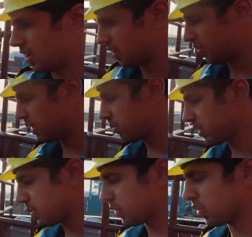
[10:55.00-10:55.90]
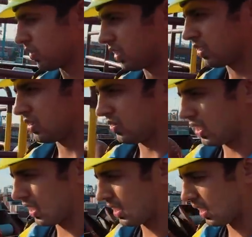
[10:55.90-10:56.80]
Fahim, let me know when we
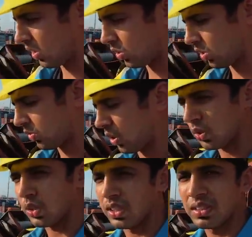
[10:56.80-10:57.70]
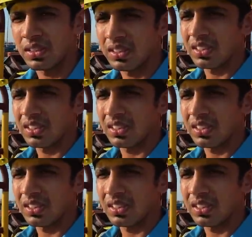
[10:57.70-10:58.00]
can take out of auto tension.